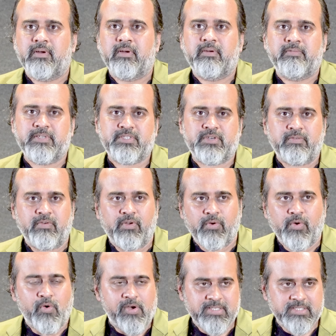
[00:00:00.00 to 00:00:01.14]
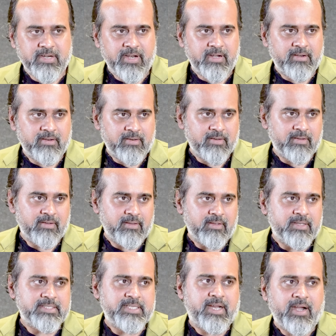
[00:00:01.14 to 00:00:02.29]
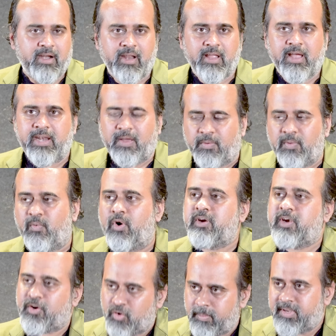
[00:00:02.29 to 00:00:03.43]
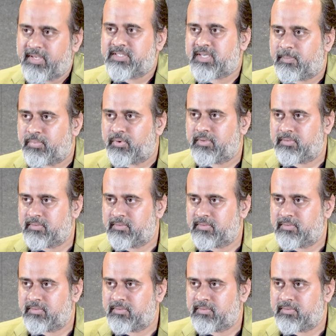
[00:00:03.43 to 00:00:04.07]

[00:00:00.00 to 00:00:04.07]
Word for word: First of all, Goa is great. Secondly, I never wanted to be in Jaipur.